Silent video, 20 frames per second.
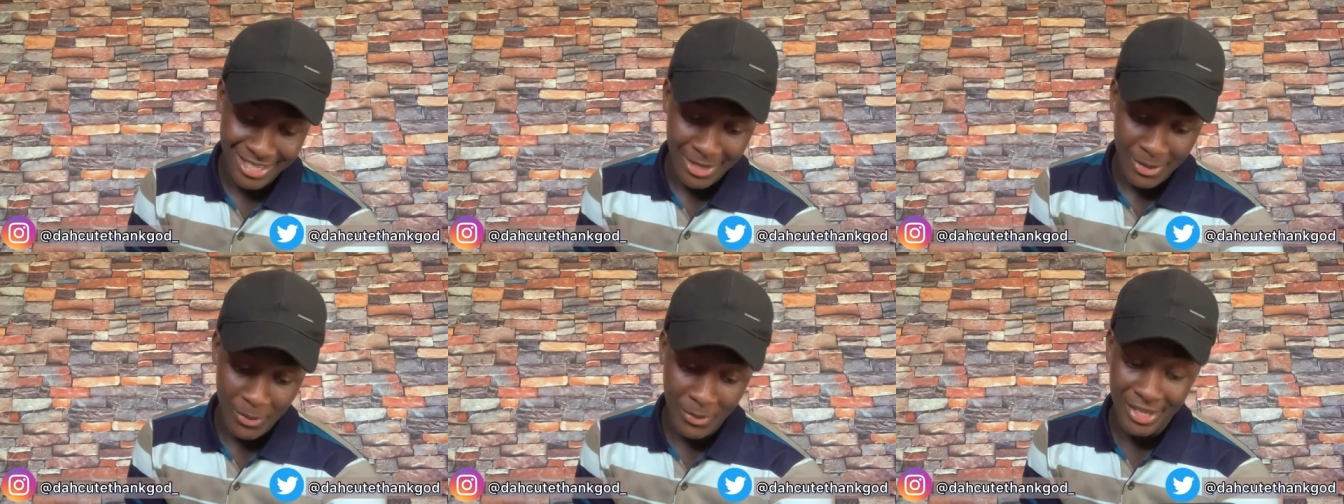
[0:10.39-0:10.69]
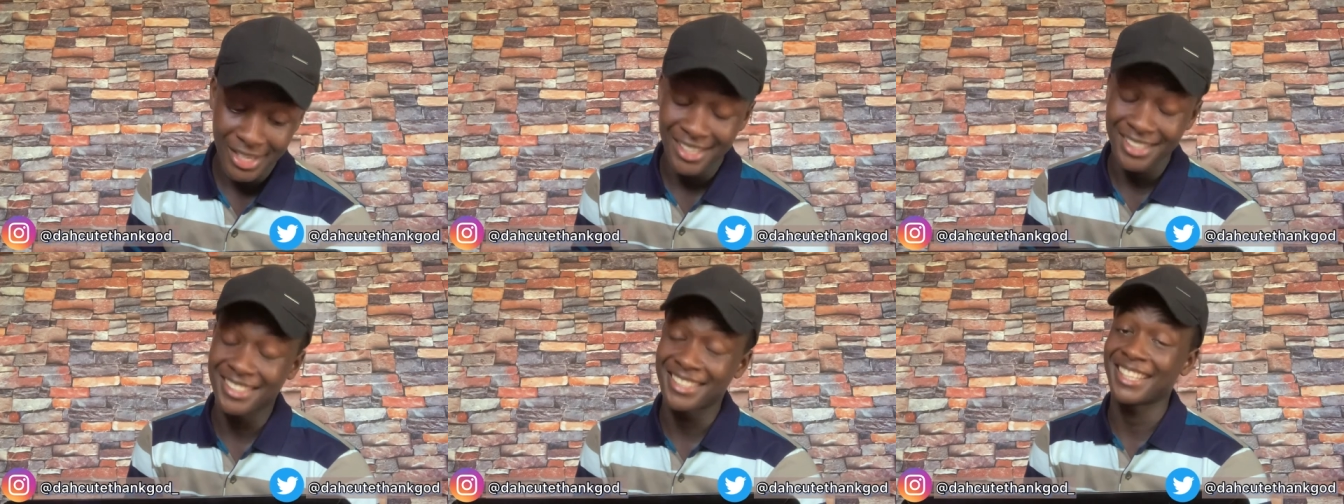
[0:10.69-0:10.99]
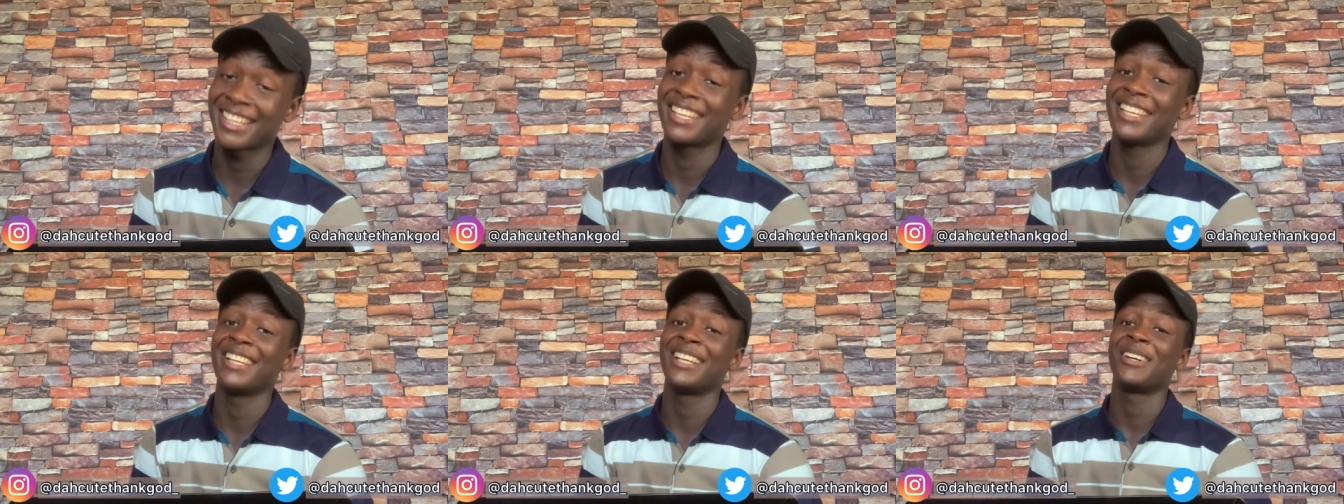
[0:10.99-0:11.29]
We are
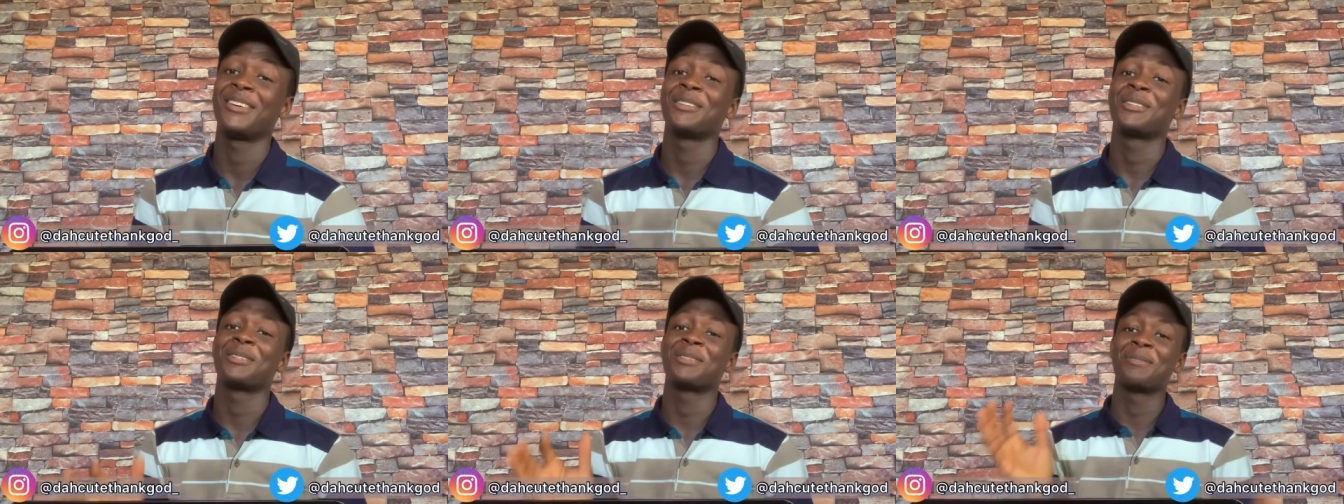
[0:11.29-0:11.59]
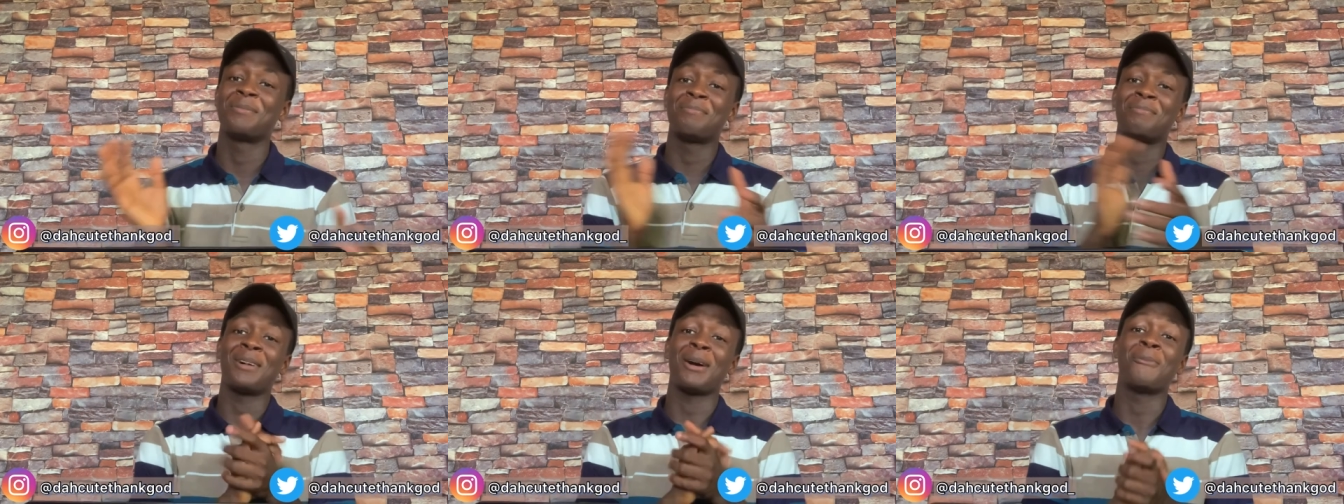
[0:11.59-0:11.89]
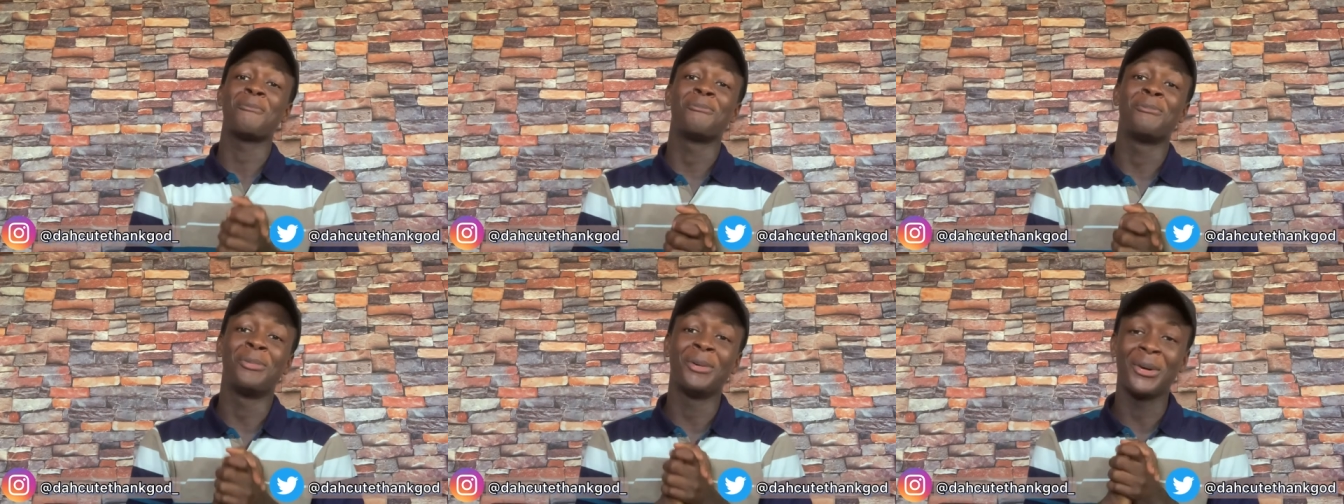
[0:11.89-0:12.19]
checking out our
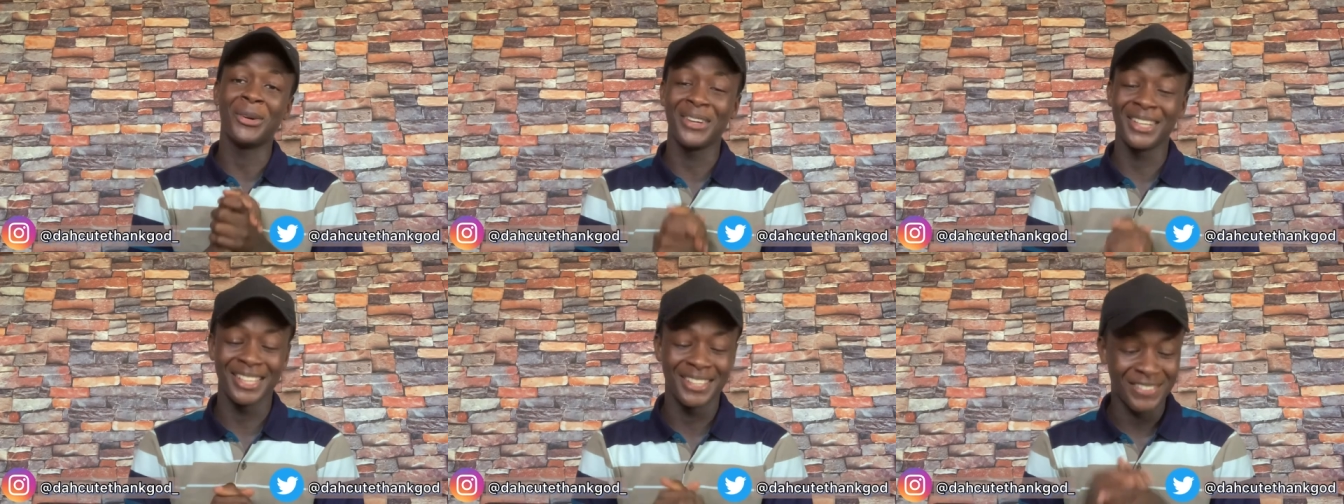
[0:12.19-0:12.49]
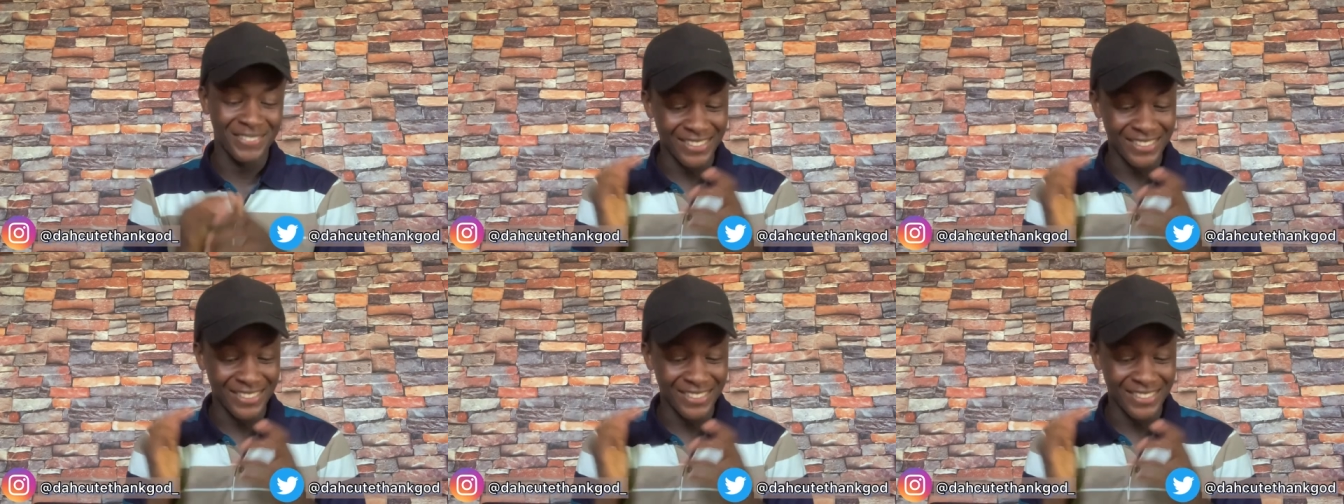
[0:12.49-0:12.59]
boy,